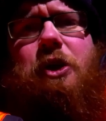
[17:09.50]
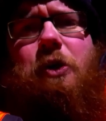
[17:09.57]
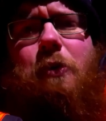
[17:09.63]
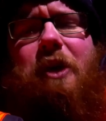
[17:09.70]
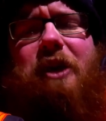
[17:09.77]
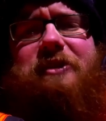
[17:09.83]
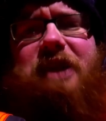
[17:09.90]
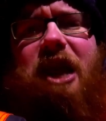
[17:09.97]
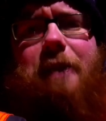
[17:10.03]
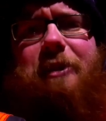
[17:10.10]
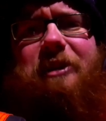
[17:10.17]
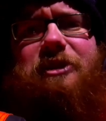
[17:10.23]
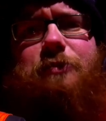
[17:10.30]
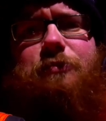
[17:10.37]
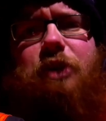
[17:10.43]
Well, there's going to
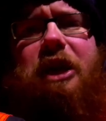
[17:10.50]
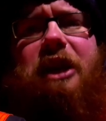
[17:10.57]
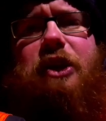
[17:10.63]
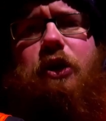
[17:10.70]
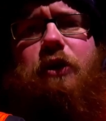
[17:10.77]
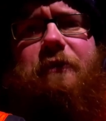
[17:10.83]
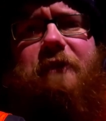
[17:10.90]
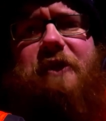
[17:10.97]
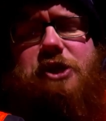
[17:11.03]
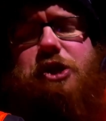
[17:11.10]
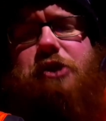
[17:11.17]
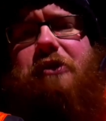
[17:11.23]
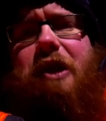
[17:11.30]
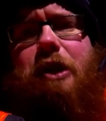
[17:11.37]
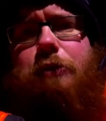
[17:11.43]
be some really good fishing
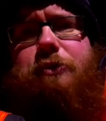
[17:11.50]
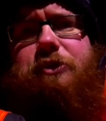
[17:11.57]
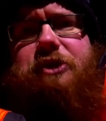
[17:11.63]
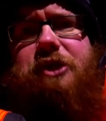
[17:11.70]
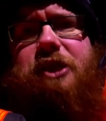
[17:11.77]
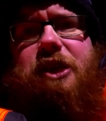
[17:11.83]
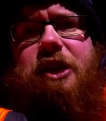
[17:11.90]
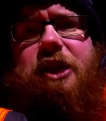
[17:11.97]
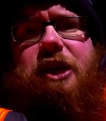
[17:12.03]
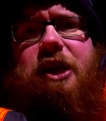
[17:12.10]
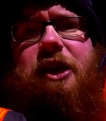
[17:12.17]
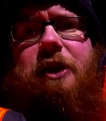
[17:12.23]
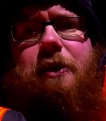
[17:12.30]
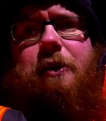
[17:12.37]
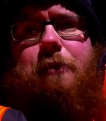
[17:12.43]
around.
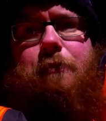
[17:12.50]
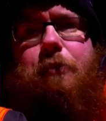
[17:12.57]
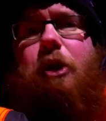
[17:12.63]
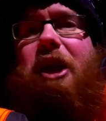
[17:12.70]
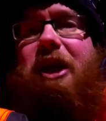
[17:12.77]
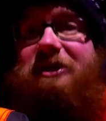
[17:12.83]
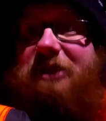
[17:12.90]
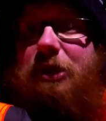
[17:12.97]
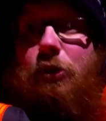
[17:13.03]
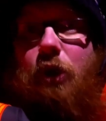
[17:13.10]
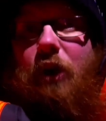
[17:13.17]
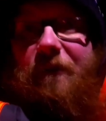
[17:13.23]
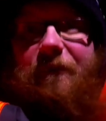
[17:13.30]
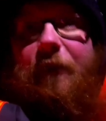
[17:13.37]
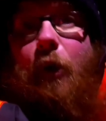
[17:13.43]
But like I say, we've
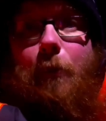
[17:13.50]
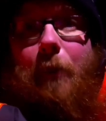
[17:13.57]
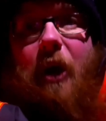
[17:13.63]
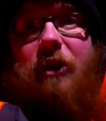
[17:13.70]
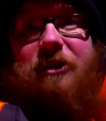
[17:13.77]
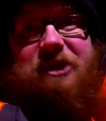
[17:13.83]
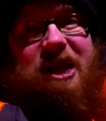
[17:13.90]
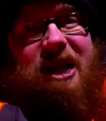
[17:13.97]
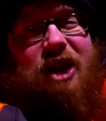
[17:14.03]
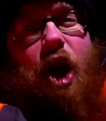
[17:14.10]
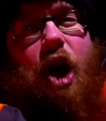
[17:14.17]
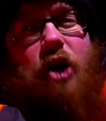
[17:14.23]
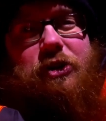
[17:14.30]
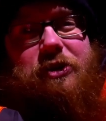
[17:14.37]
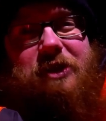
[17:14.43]
got four bottles, and
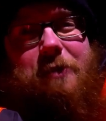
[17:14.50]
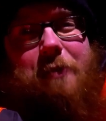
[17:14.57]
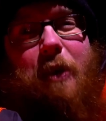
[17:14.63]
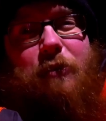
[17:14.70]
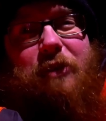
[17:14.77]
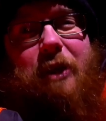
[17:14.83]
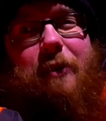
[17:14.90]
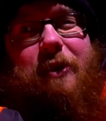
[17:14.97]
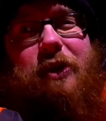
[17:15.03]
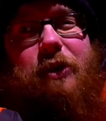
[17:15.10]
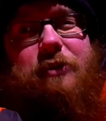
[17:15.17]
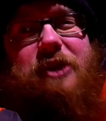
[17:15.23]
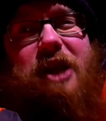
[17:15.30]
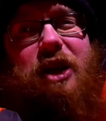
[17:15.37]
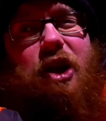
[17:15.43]
the amount that we're
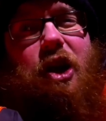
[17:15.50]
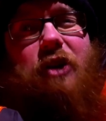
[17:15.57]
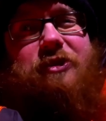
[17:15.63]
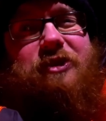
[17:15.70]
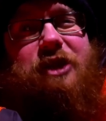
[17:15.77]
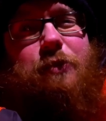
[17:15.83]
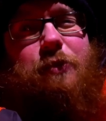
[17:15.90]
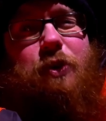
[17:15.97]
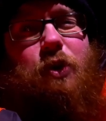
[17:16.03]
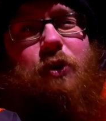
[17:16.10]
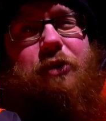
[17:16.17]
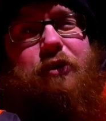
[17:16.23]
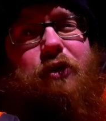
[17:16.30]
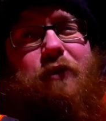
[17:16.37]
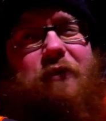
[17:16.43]
using, I can't see we're going
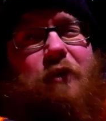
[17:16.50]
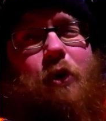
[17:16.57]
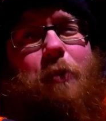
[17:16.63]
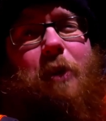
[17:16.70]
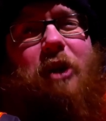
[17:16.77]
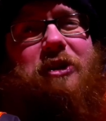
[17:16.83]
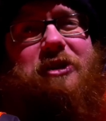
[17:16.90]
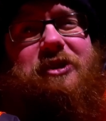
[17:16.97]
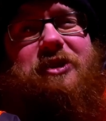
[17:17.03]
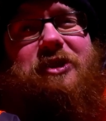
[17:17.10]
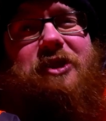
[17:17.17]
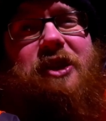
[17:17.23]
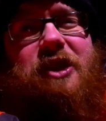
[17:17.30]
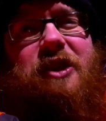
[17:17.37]
through four bottles